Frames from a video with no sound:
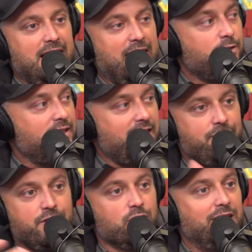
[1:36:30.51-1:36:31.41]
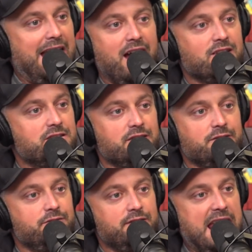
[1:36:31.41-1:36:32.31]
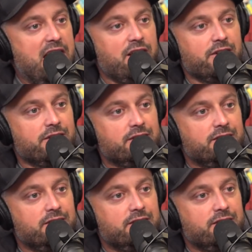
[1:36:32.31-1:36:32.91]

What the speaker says: I don't think they feel an ounce of care.